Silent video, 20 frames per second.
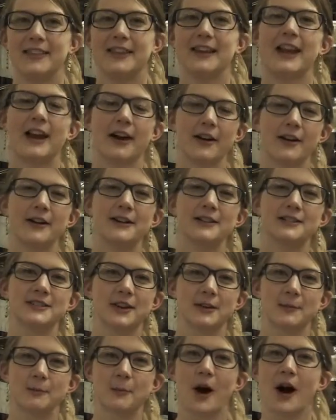The gerenuks
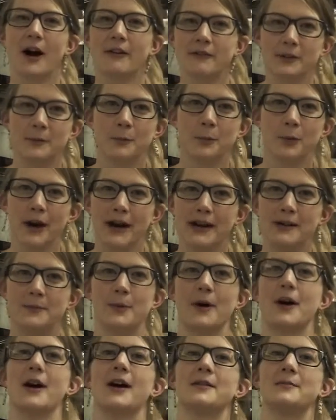are often preyed
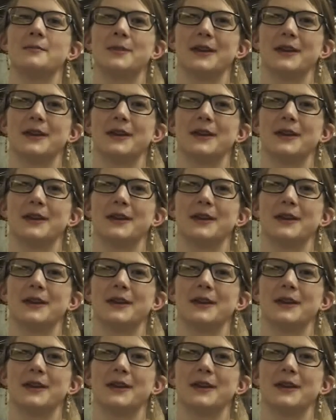upon